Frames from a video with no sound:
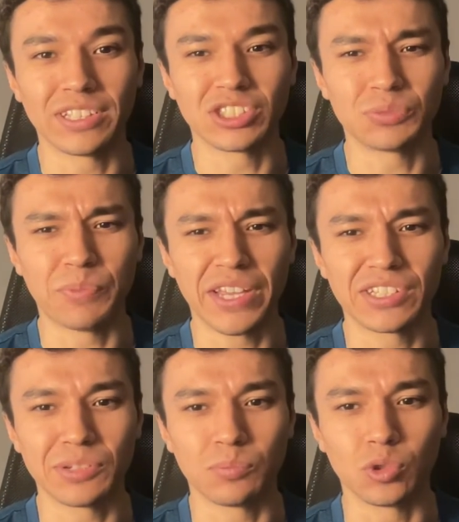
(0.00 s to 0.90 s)
It just
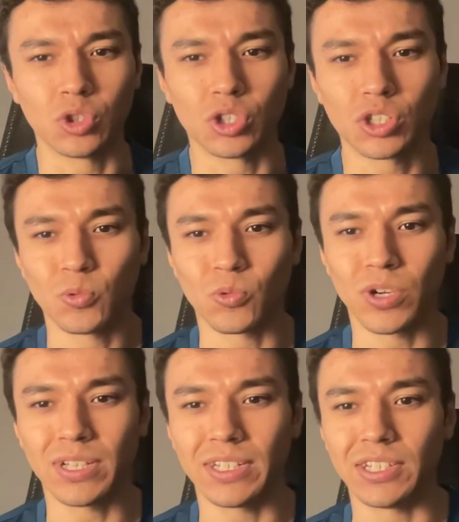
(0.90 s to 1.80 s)
makes him look
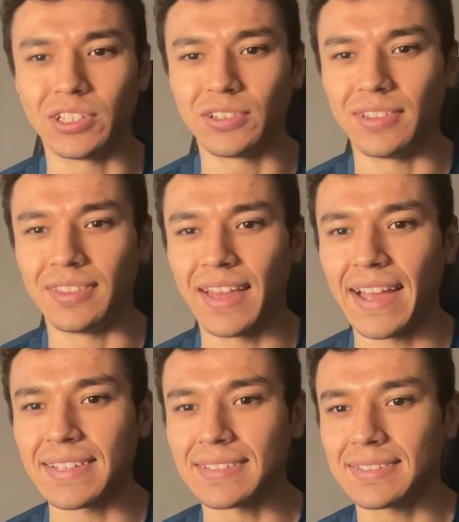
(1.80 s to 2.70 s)
really
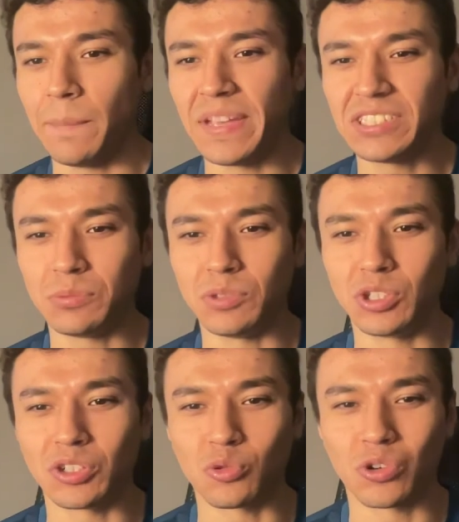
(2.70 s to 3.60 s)
nice. It makes him
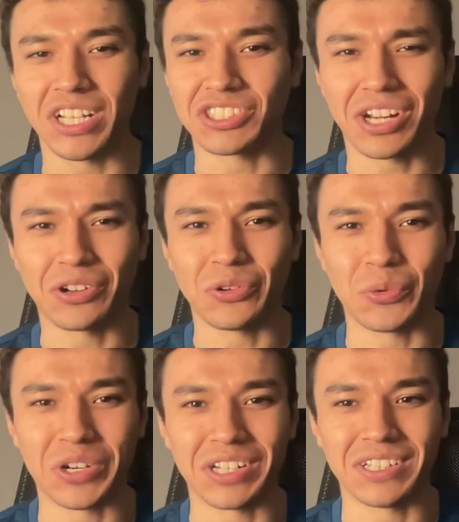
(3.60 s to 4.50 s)
look rich. I don't know
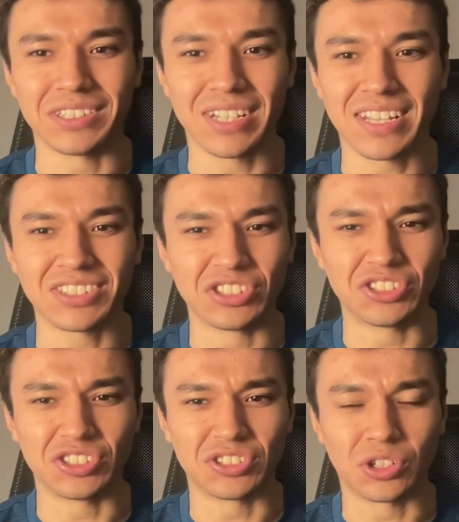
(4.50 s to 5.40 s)
what it is. I guess it's
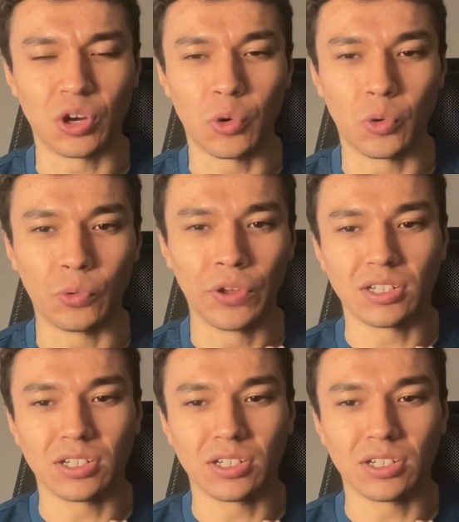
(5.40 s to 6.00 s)
just the gold.